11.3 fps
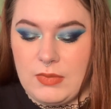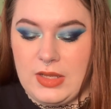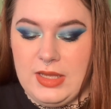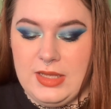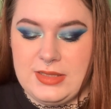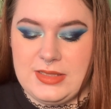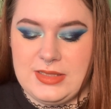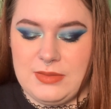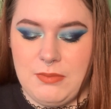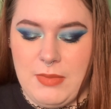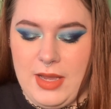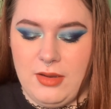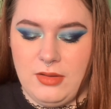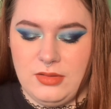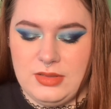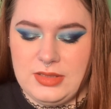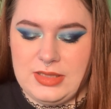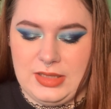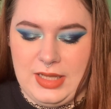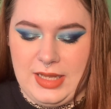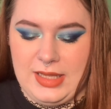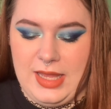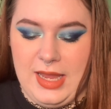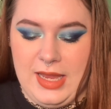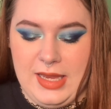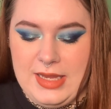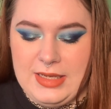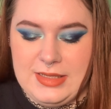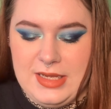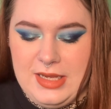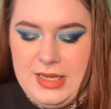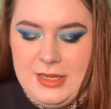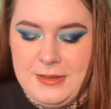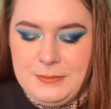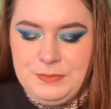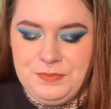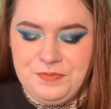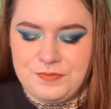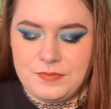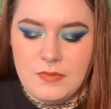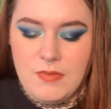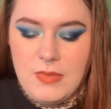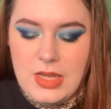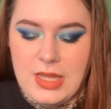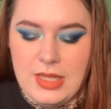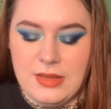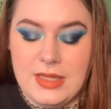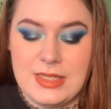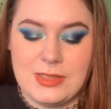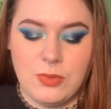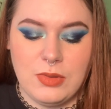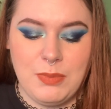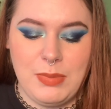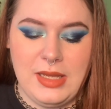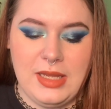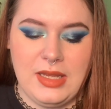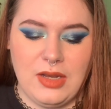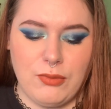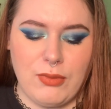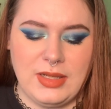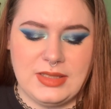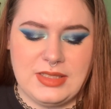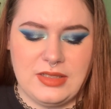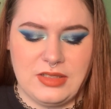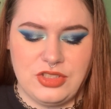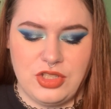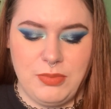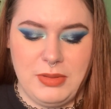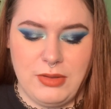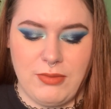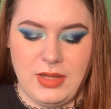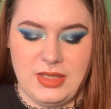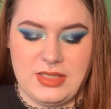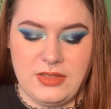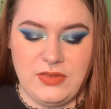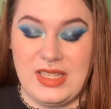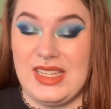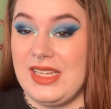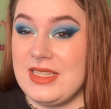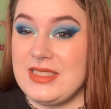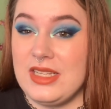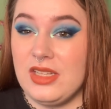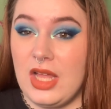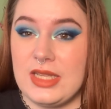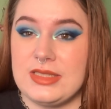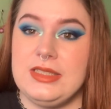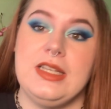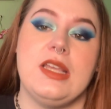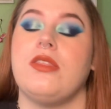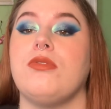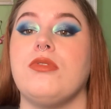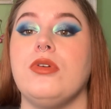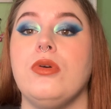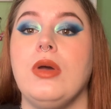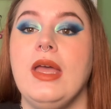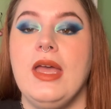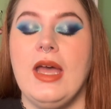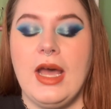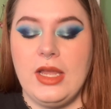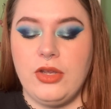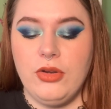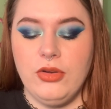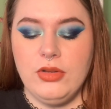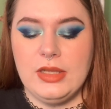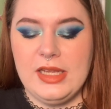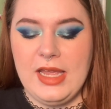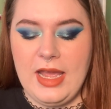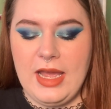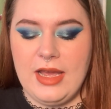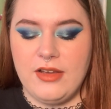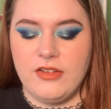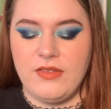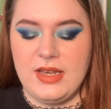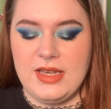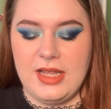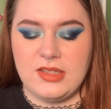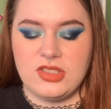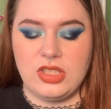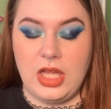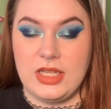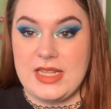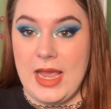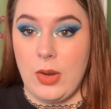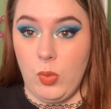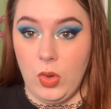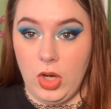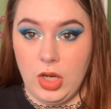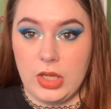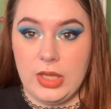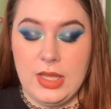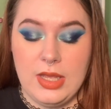It smells like candy, and this would be should be a relatively easy gloss to get through. I currently have a NYX gloss at work,